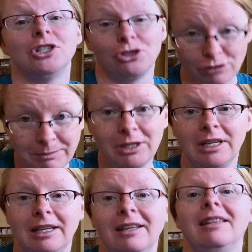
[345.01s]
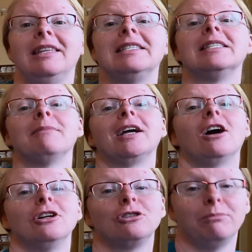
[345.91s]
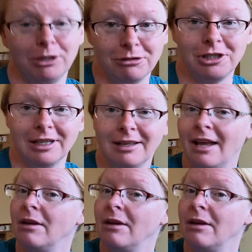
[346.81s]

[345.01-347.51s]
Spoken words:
contributed, this is my contribution.